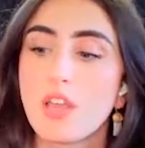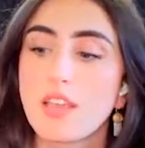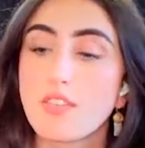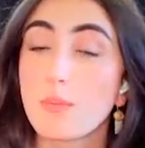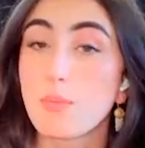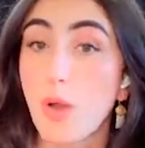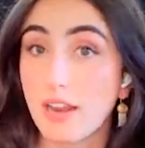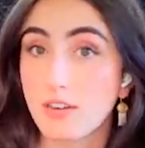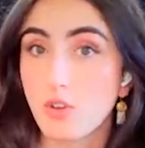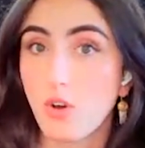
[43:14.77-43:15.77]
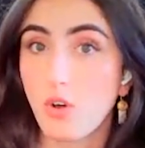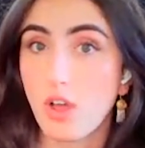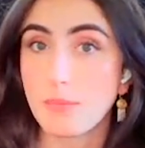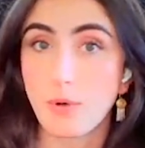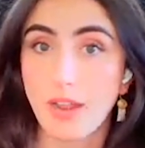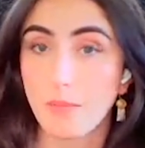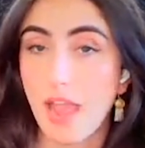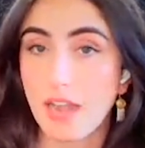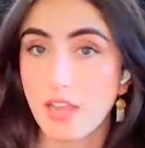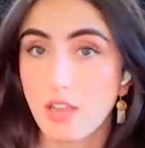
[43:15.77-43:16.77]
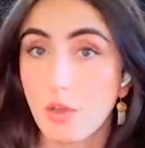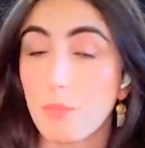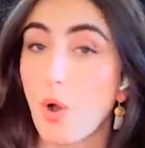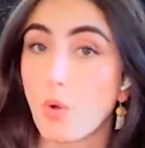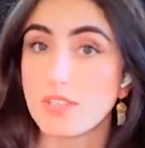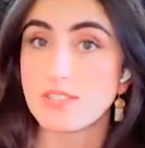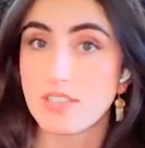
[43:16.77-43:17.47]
get the practical and pragmatic components